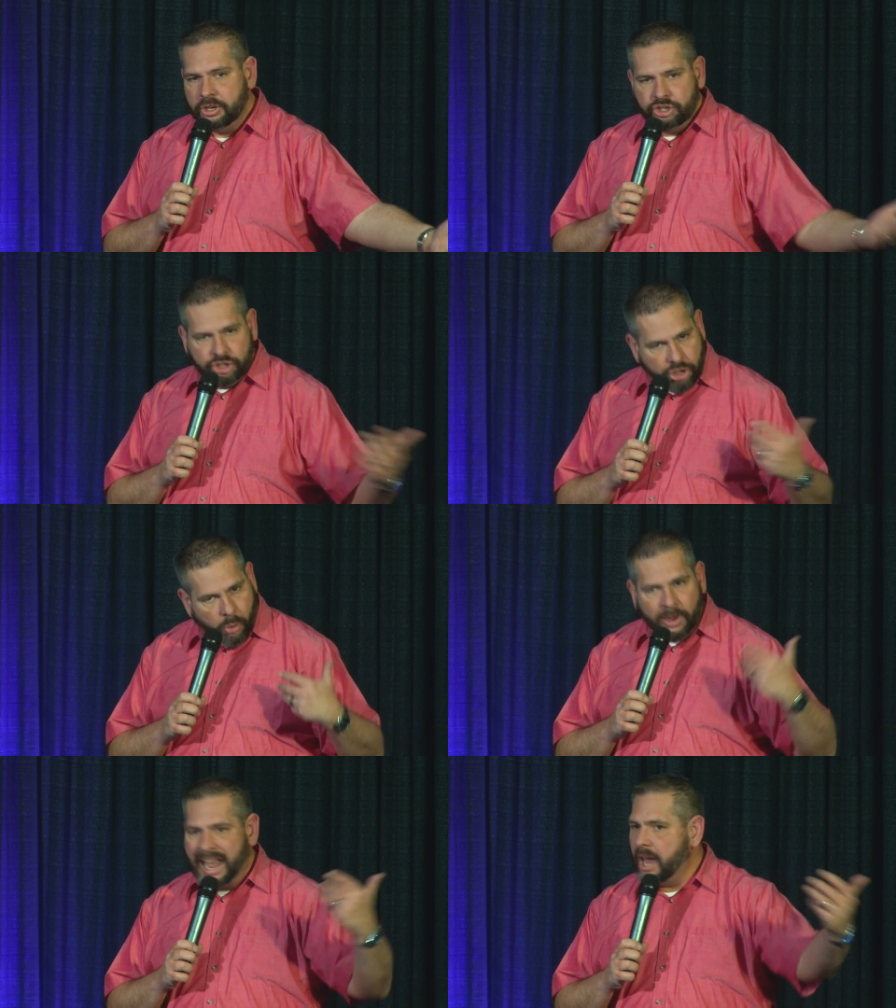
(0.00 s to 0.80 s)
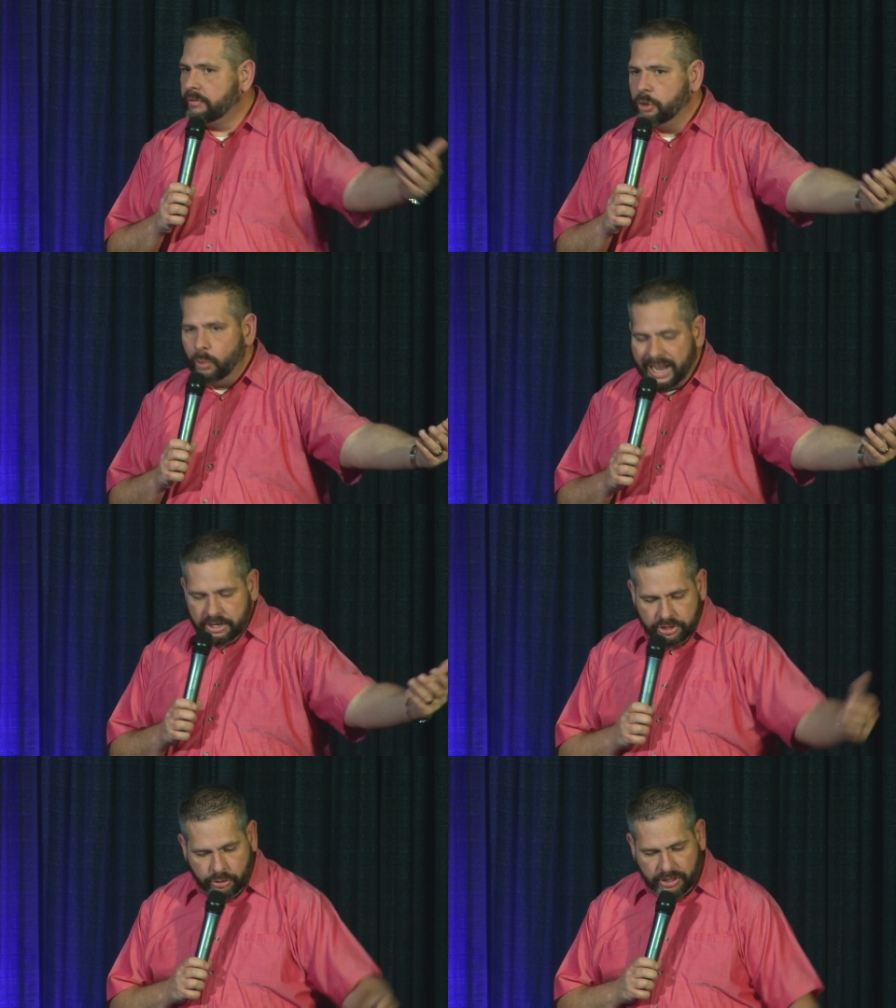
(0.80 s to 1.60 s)
She's going out of her way
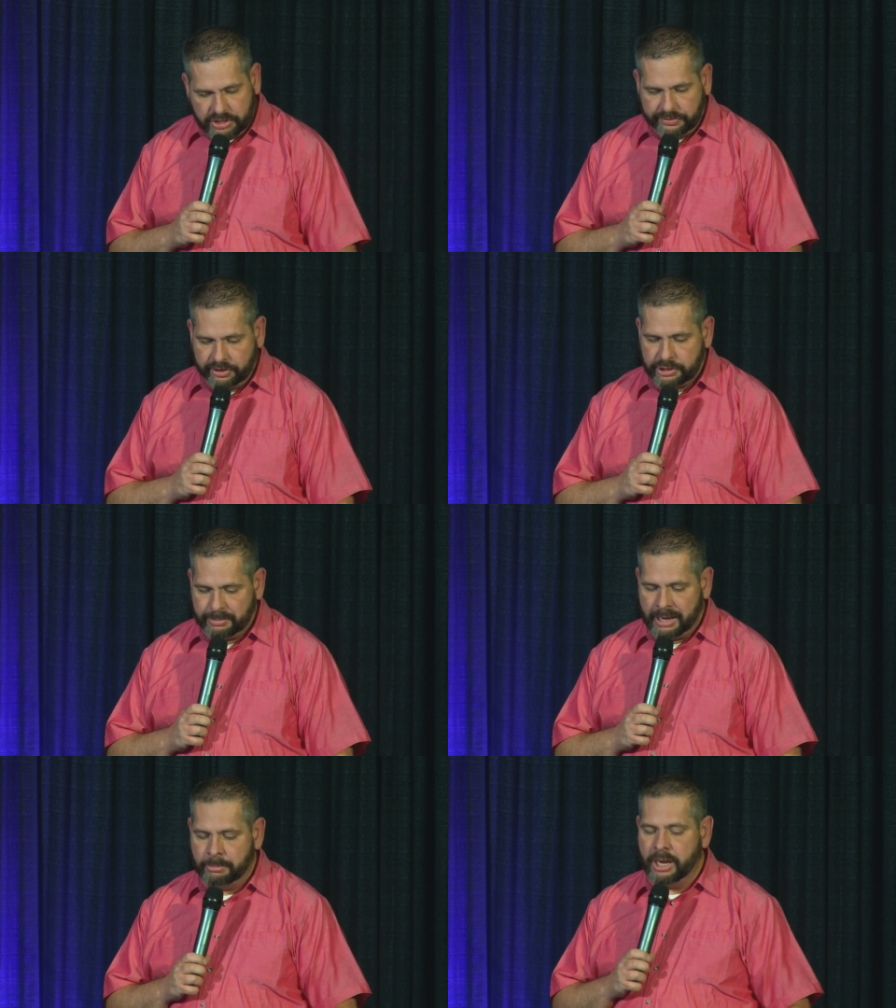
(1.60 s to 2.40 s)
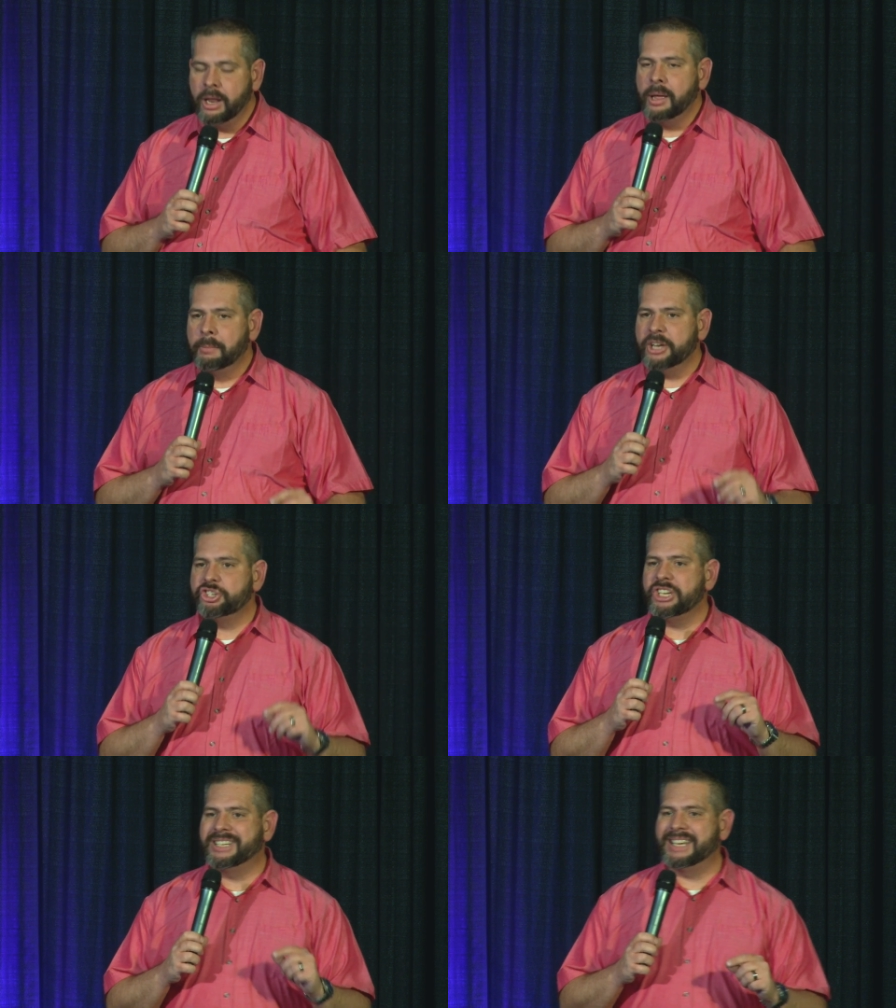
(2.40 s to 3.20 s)
to do this for this man, but but
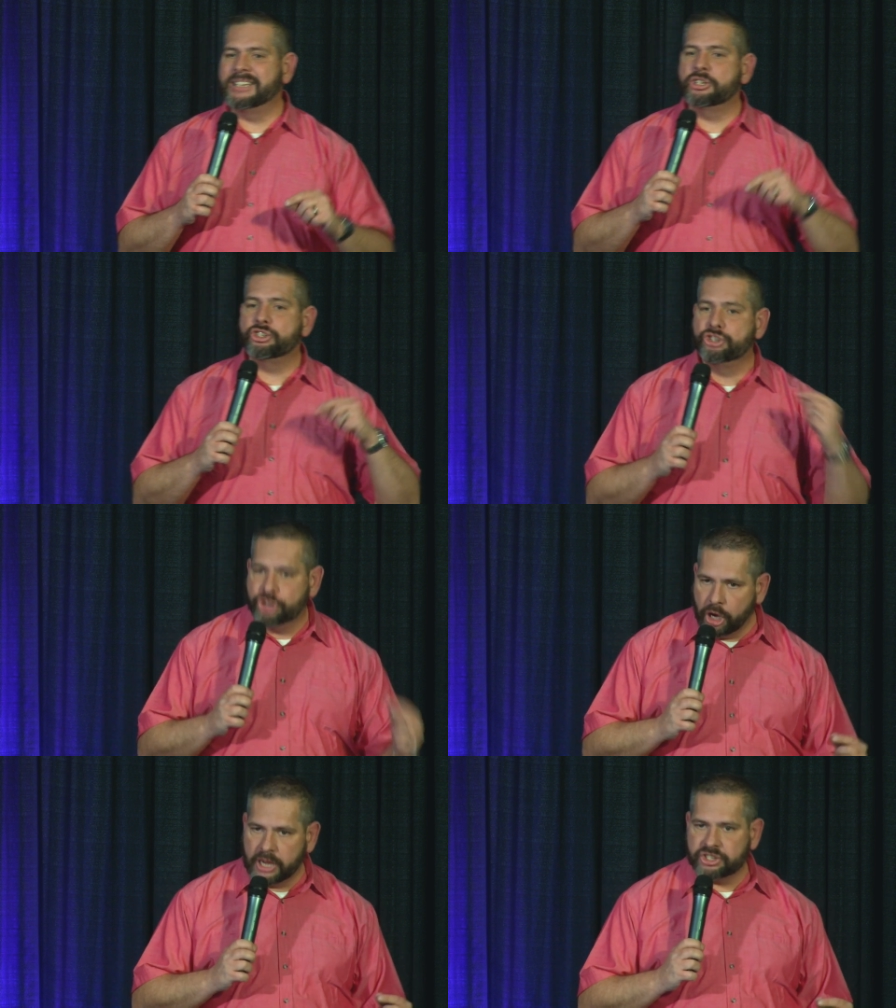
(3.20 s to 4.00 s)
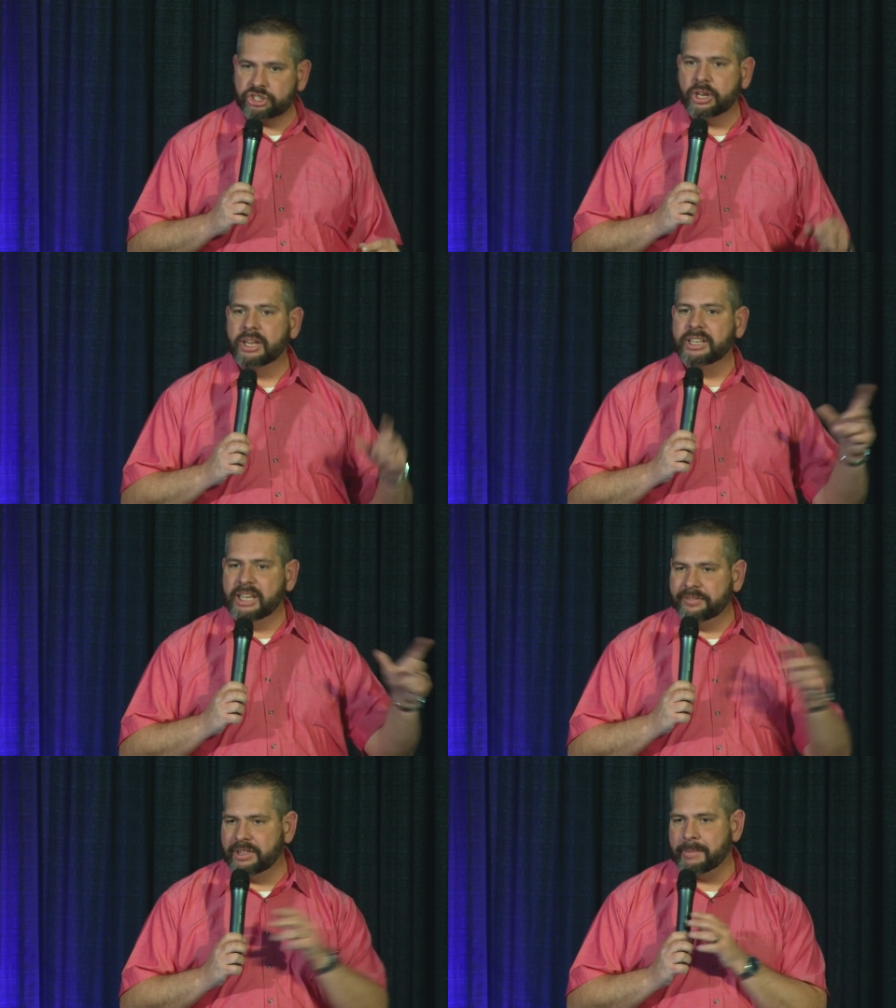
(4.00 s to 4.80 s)
she didn't just
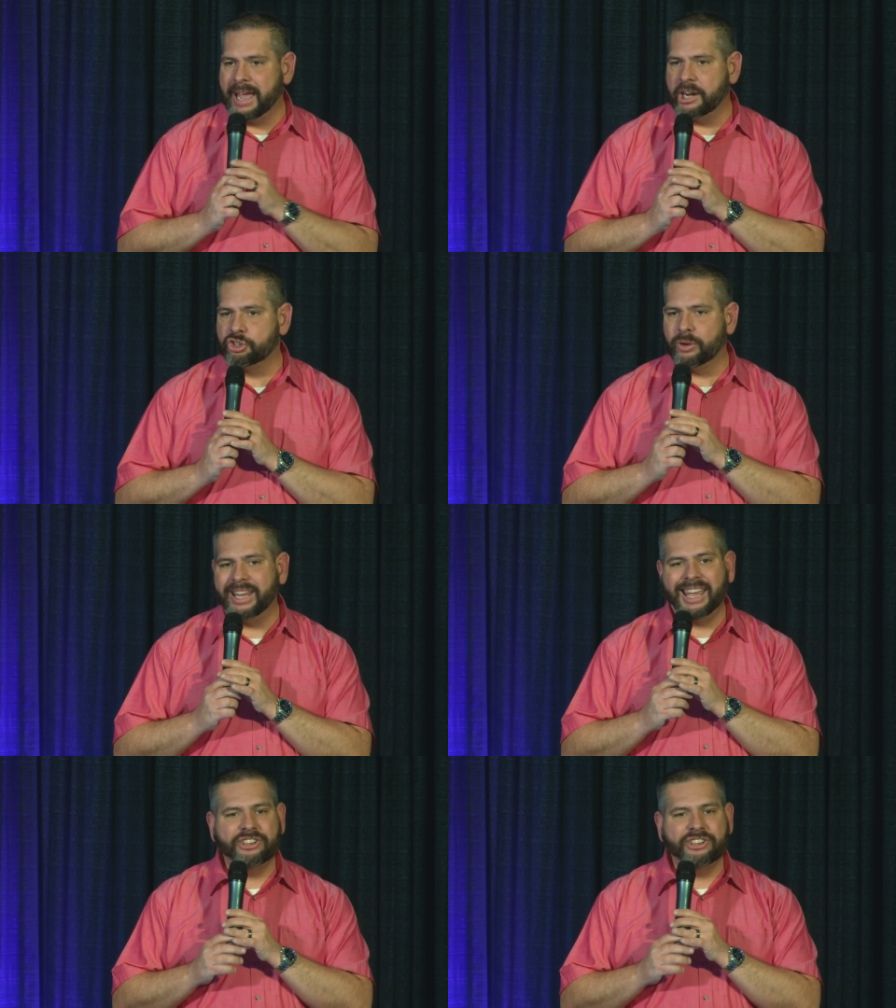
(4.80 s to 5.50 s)
give the man a drink.